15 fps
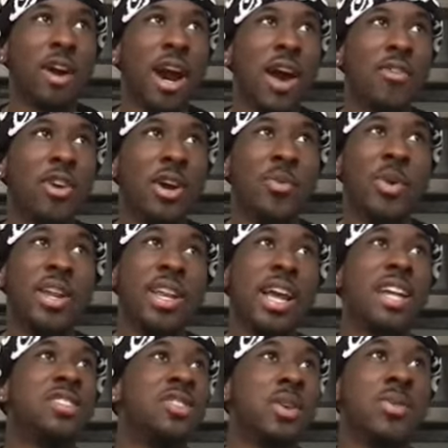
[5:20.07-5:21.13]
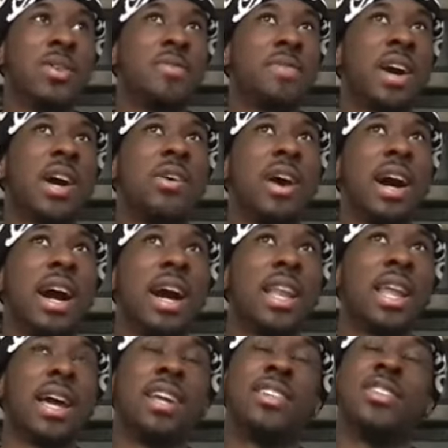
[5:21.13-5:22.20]
viral, and when that joint went viral, I got
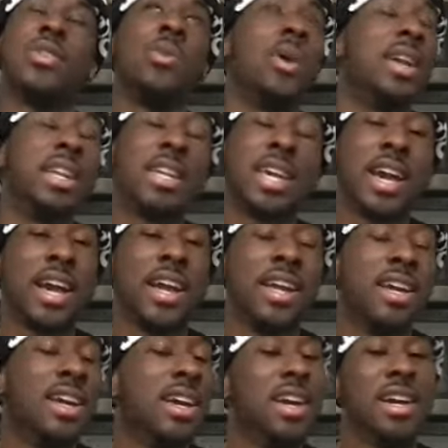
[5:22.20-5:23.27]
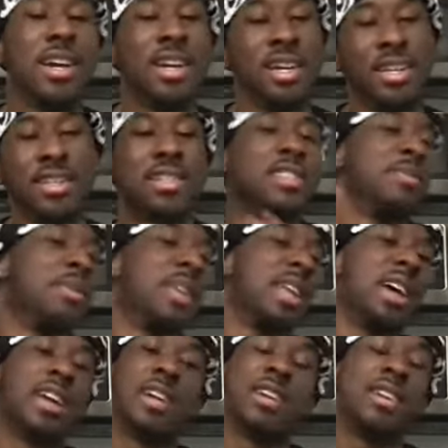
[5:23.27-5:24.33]
like 20k, and it's just
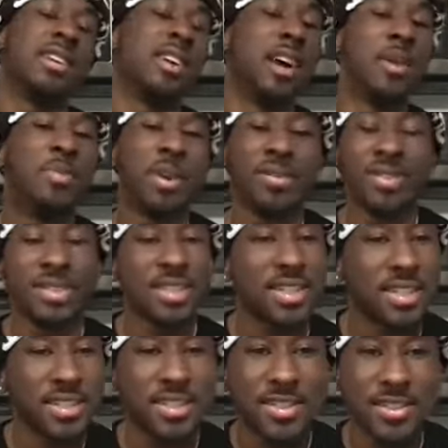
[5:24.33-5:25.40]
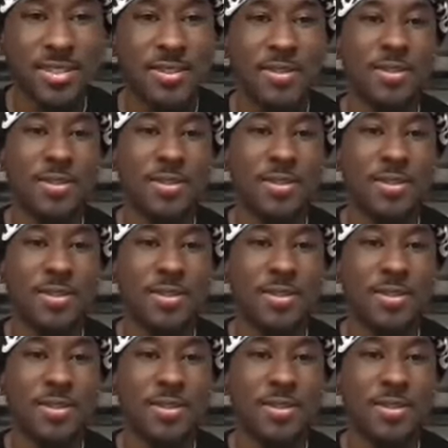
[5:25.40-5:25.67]
wow. up ever since.